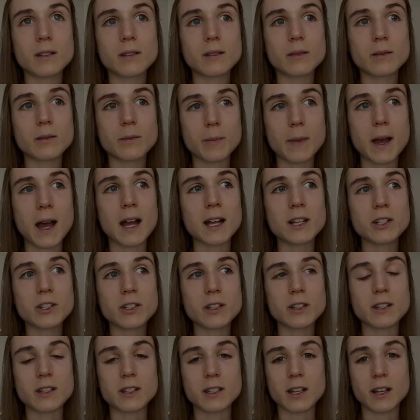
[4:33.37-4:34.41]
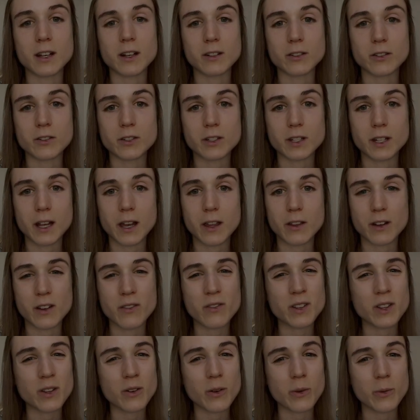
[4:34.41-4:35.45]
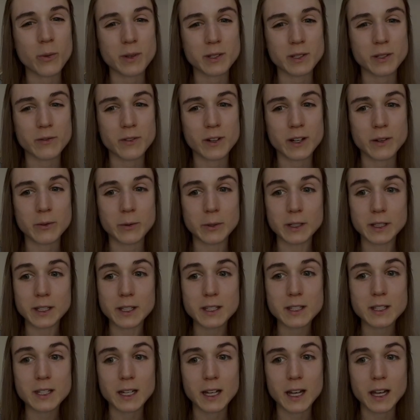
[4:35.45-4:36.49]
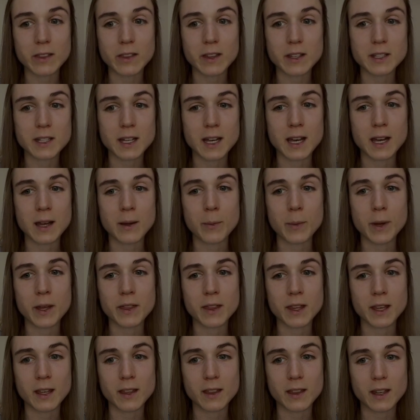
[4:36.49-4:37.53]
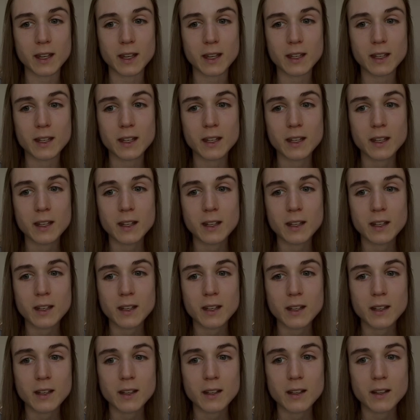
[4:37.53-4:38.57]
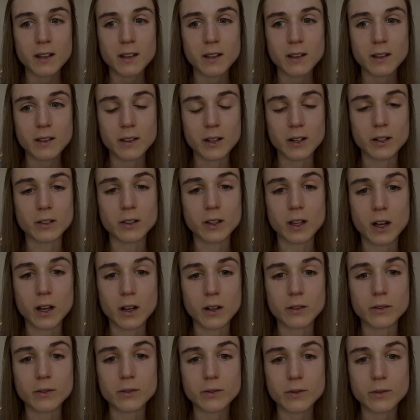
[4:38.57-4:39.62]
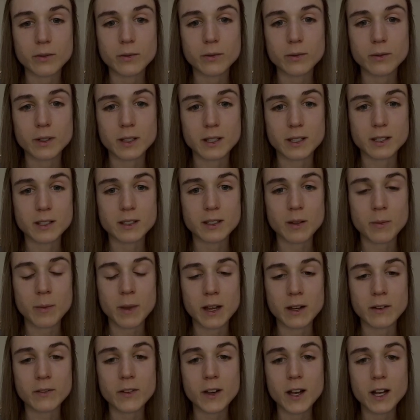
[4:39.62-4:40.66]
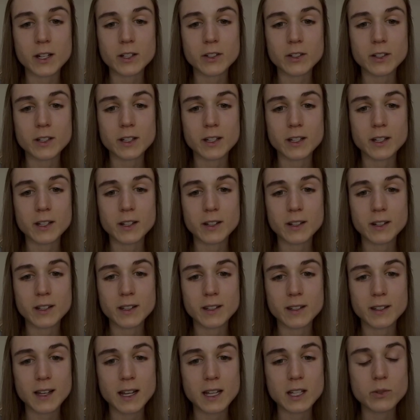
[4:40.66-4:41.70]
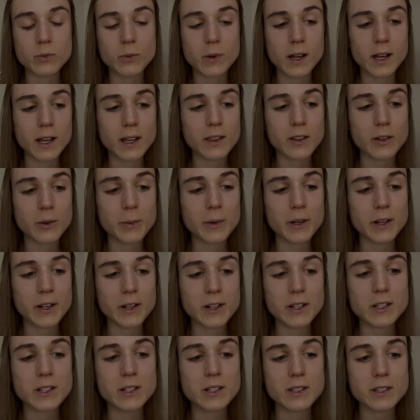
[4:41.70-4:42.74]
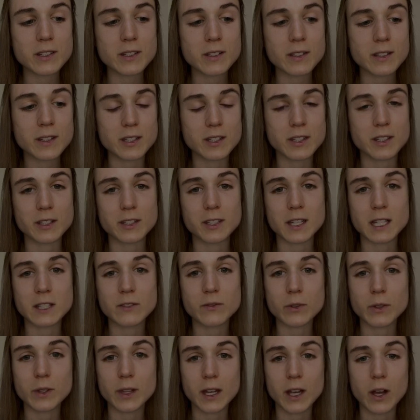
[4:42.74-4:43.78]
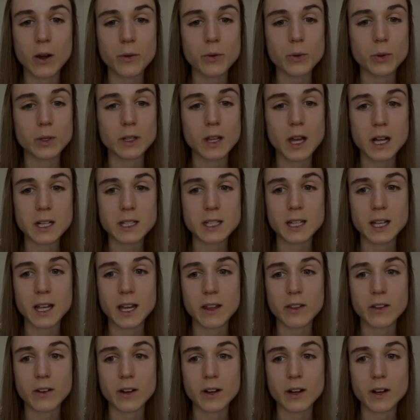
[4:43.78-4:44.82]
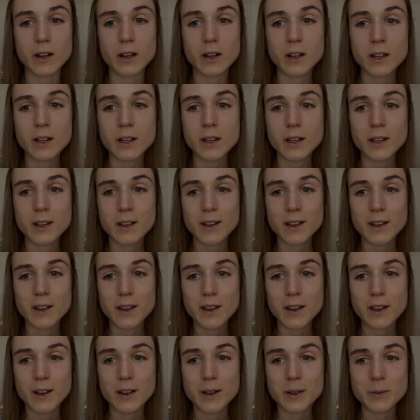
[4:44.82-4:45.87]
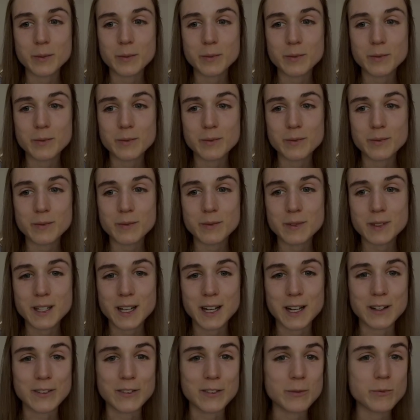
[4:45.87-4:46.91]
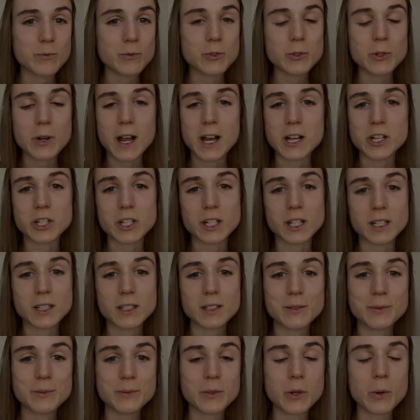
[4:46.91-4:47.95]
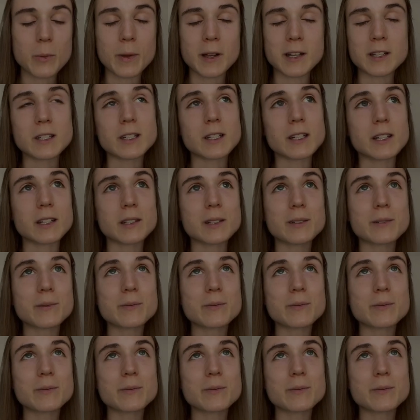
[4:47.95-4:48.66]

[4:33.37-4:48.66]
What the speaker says: matched these characters together, even though it wasn't very realistic at the time. I think that their love is the main factor here, and that's why their marriage is successful. They go through a lot together. It's kind of a tragic, romantic